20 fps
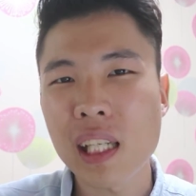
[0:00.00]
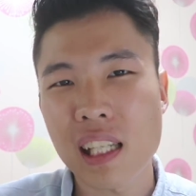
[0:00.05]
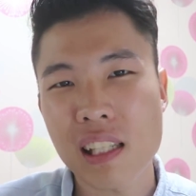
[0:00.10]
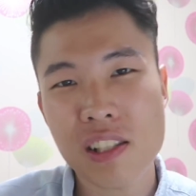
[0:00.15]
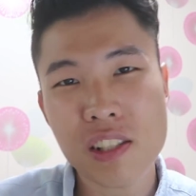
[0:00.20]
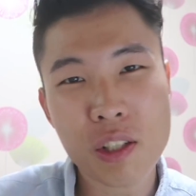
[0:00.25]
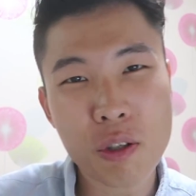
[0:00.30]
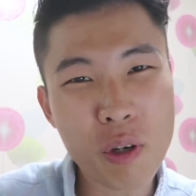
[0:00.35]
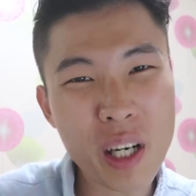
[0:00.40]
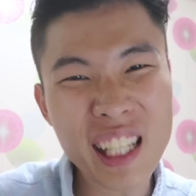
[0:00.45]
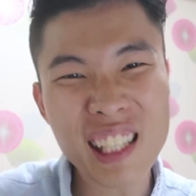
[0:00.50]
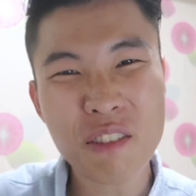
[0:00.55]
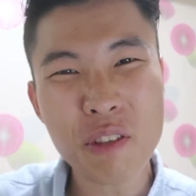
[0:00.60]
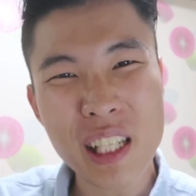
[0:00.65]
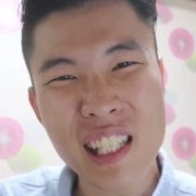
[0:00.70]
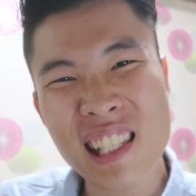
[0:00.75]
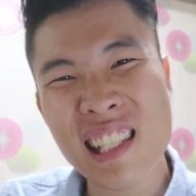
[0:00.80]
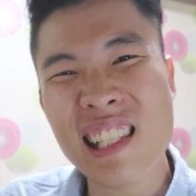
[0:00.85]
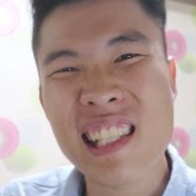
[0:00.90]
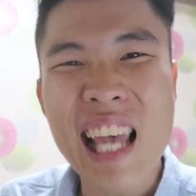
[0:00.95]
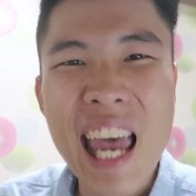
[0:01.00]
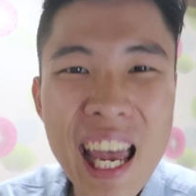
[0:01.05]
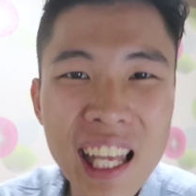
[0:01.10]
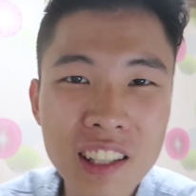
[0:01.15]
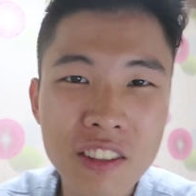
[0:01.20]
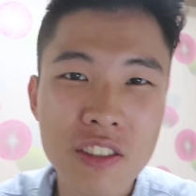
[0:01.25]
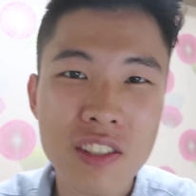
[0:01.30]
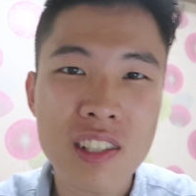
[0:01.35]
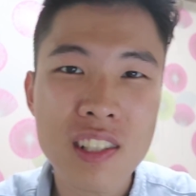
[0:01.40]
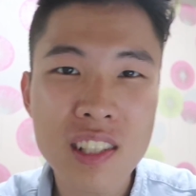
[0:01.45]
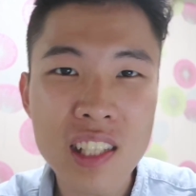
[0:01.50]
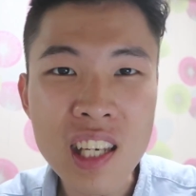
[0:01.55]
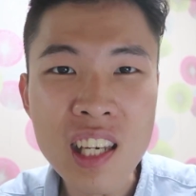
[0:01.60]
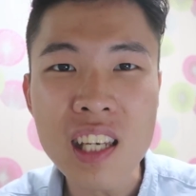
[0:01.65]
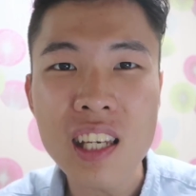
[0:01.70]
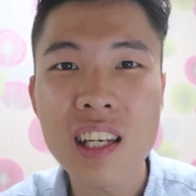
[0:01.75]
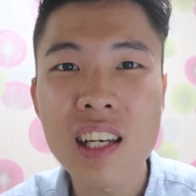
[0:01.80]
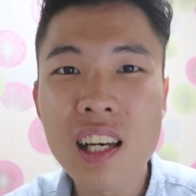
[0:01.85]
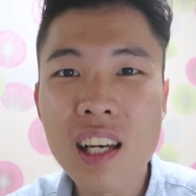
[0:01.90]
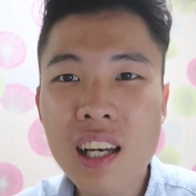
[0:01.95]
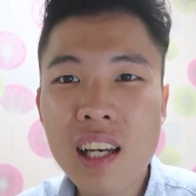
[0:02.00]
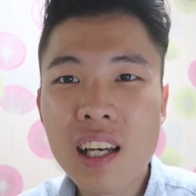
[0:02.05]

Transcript: It's quite sad to see.